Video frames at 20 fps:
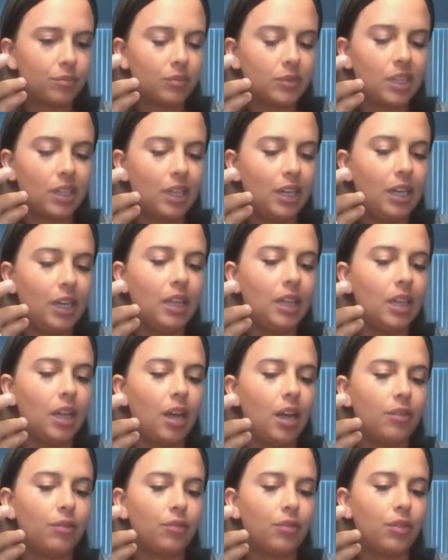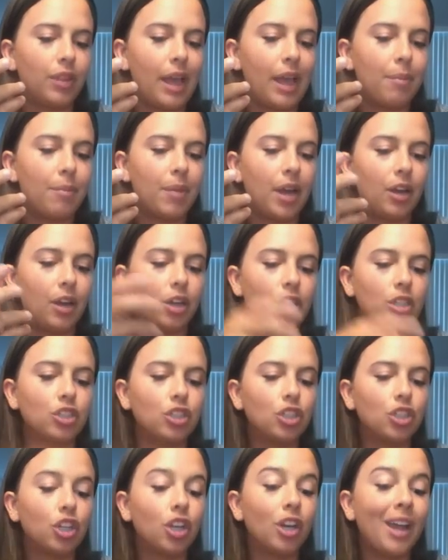any love for that matter, because
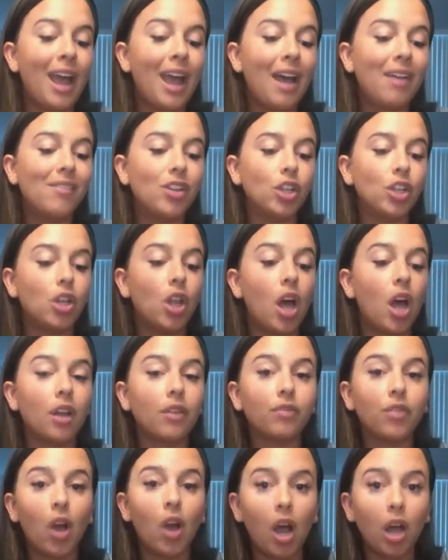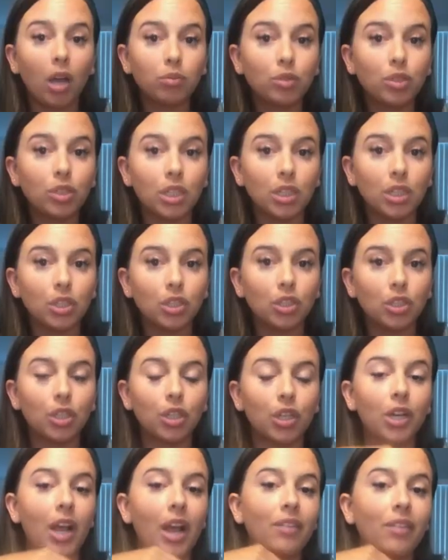you're going to have a lot of options. You're
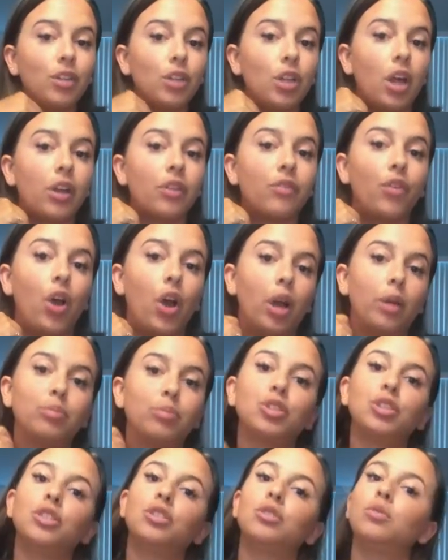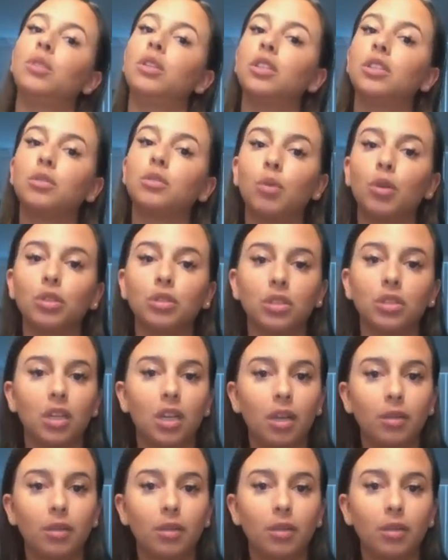going to have a lot of options when this person comes